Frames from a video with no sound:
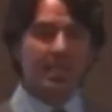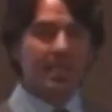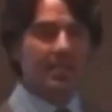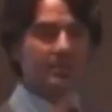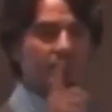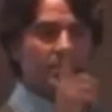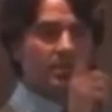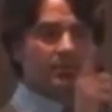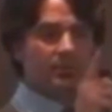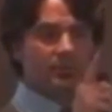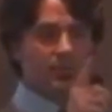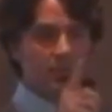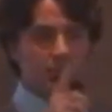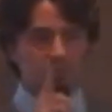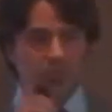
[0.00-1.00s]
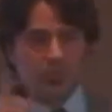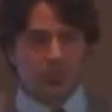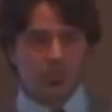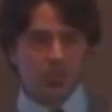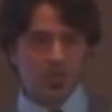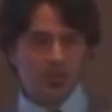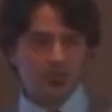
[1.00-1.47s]
And the further
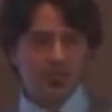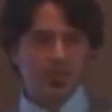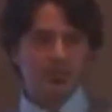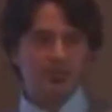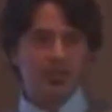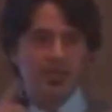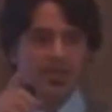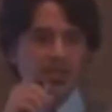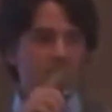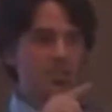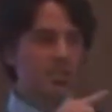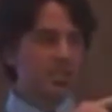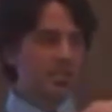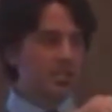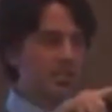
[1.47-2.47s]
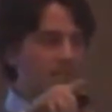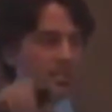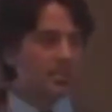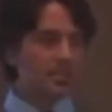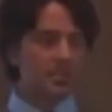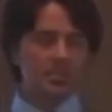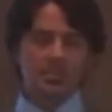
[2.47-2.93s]
you go off that range,
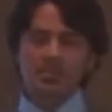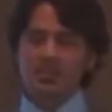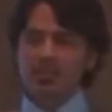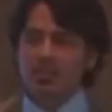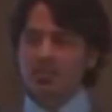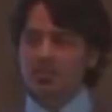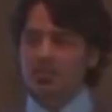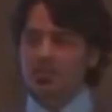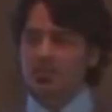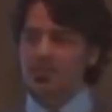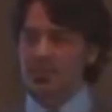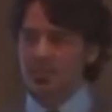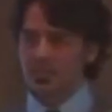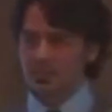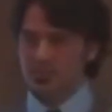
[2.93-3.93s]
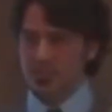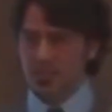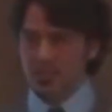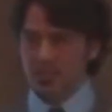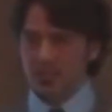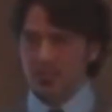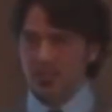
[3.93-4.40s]
the sicker your cells
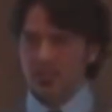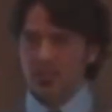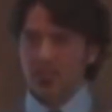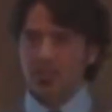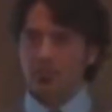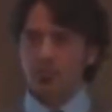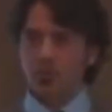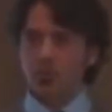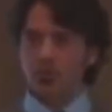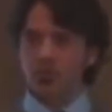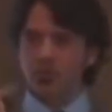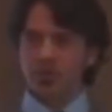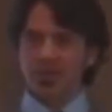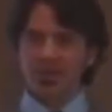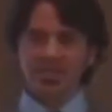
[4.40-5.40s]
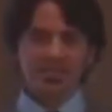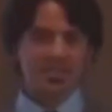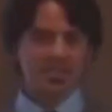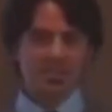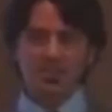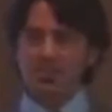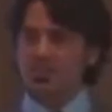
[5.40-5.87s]
are. The more your body
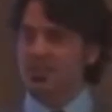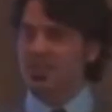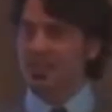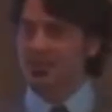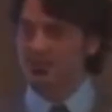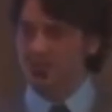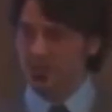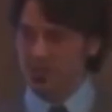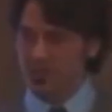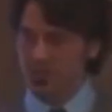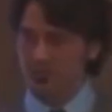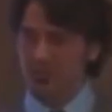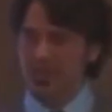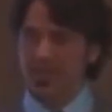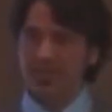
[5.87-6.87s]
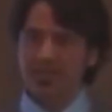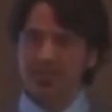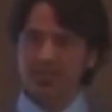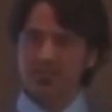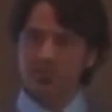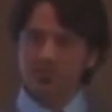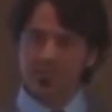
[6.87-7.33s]
starts to not function right,
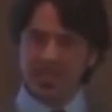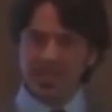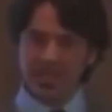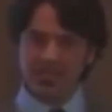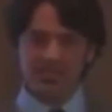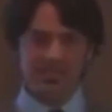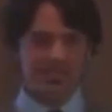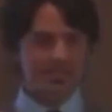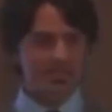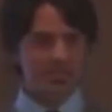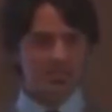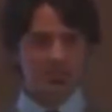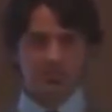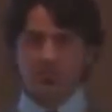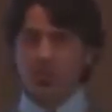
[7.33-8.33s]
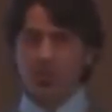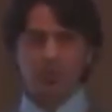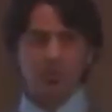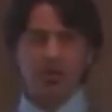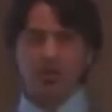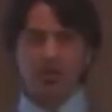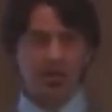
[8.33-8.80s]
like those cats that started to fall
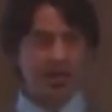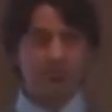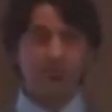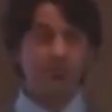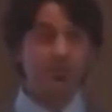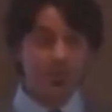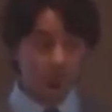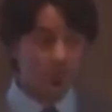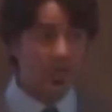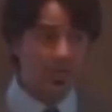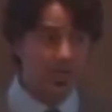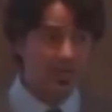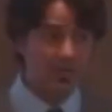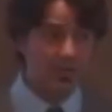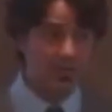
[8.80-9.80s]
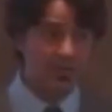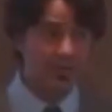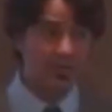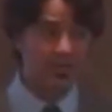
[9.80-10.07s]
apart everywhere.